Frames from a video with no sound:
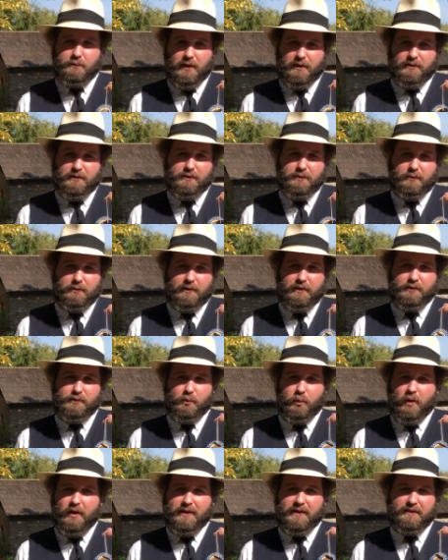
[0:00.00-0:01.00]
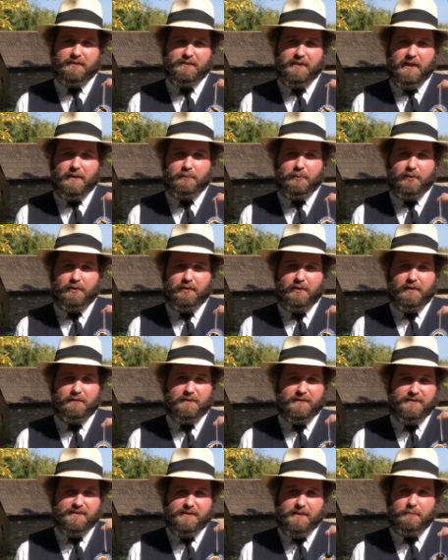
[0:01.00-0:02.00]
button toy is one example of
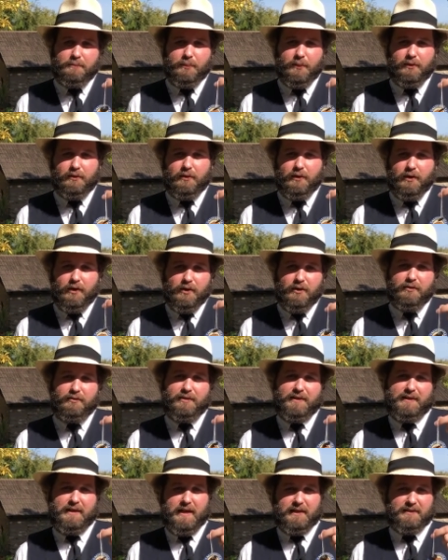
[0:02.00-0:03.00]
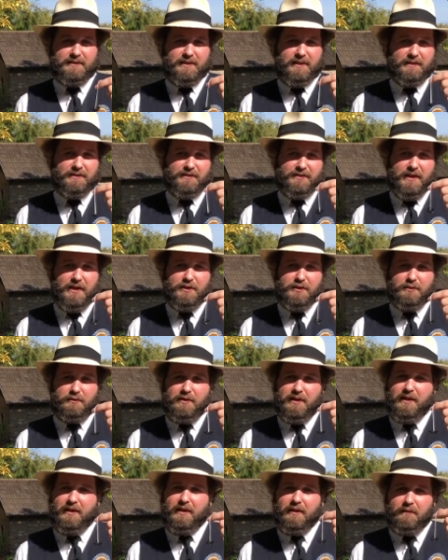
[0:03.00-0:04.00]
a simple early 19th
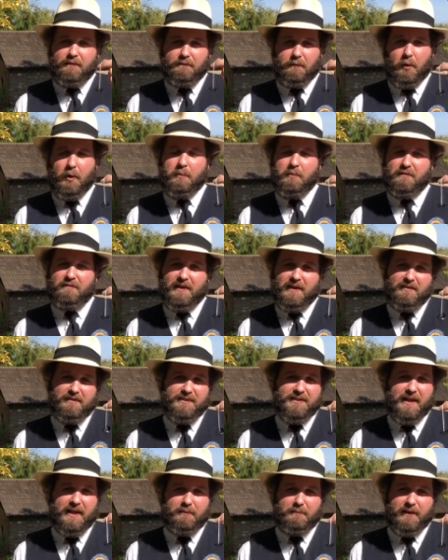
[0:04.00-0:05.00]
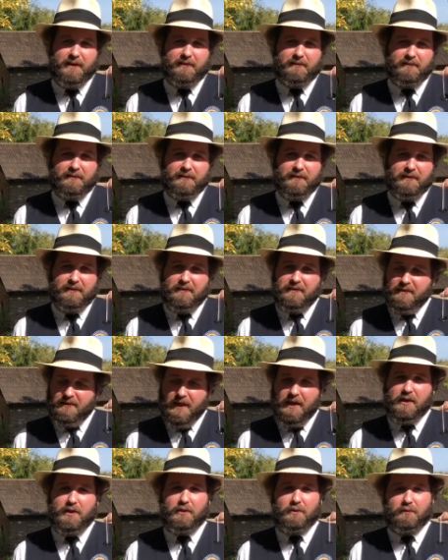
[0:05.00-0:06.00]
century form of entertainment.
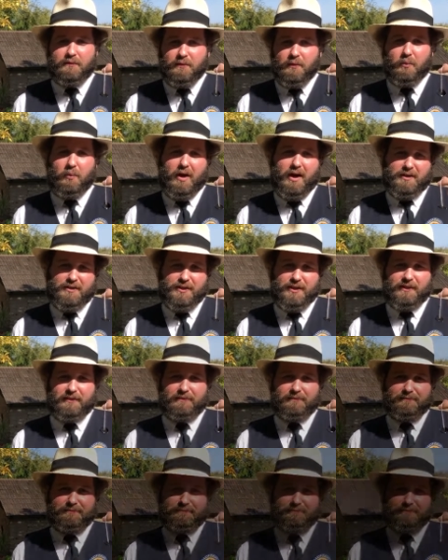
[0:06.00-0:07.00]
Thank you for watching.